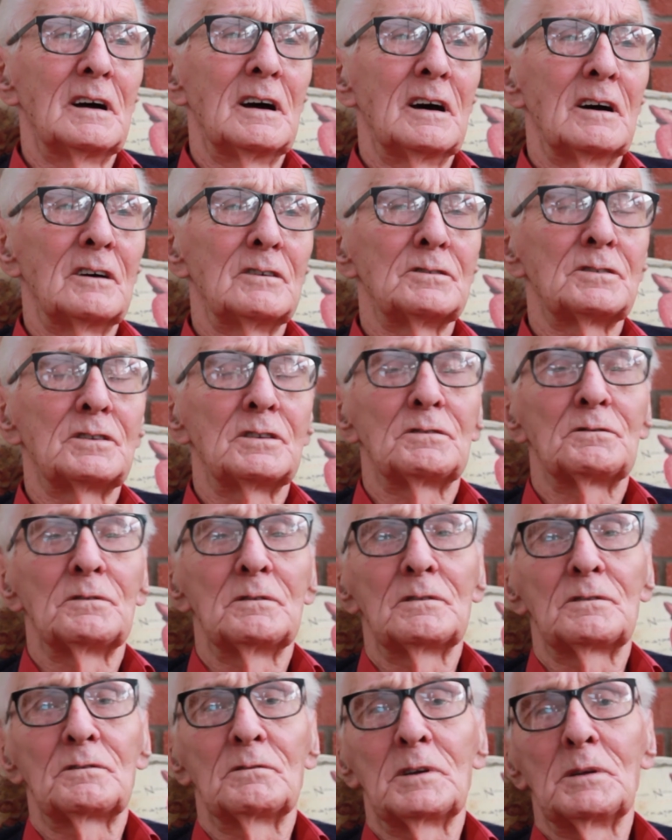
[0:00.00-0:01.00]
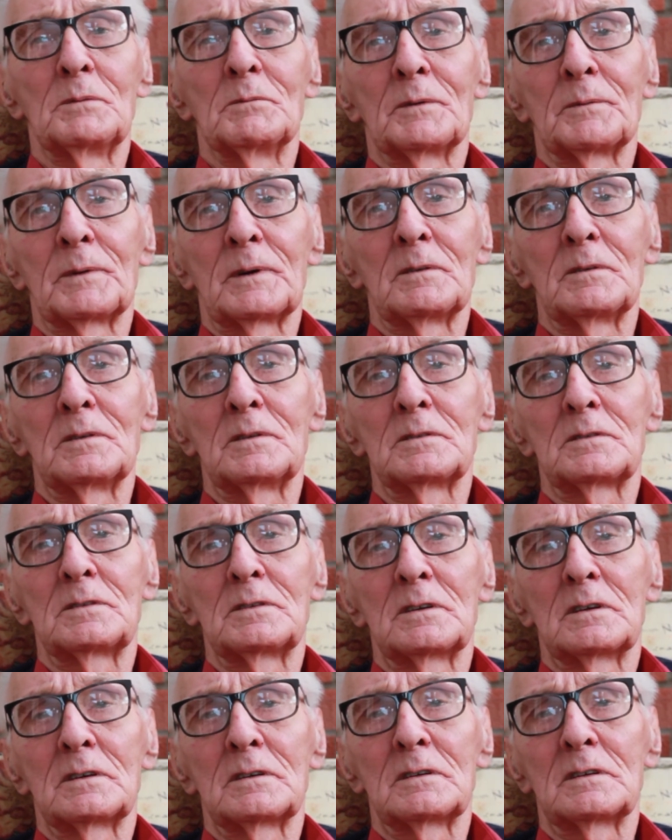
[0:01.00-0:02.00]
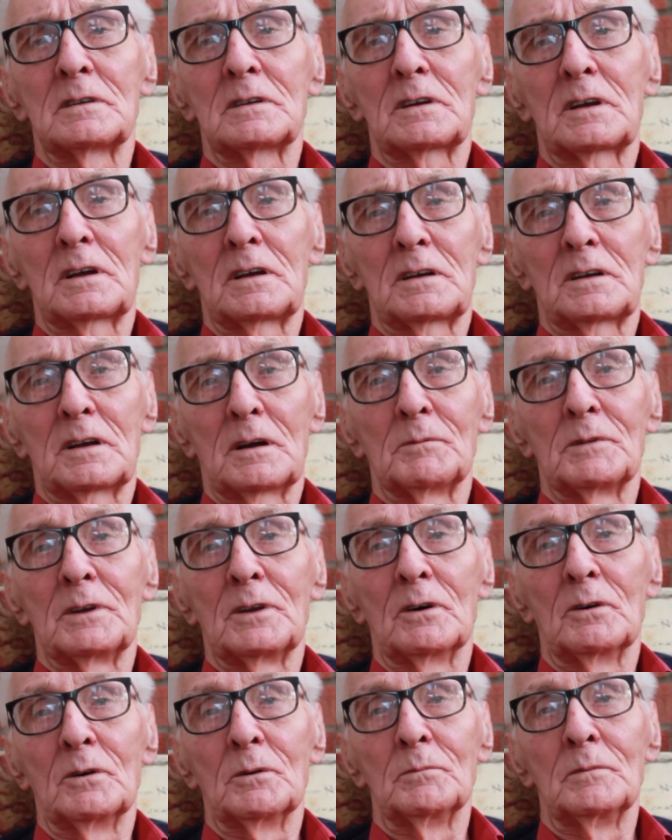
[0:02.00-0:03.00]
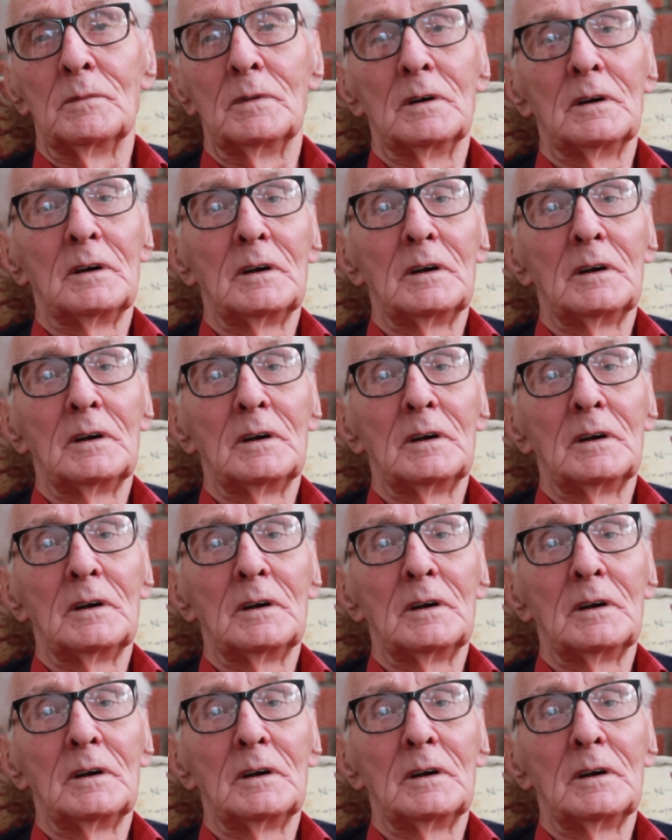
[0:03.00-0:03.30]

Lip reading: I used to dream about coming home.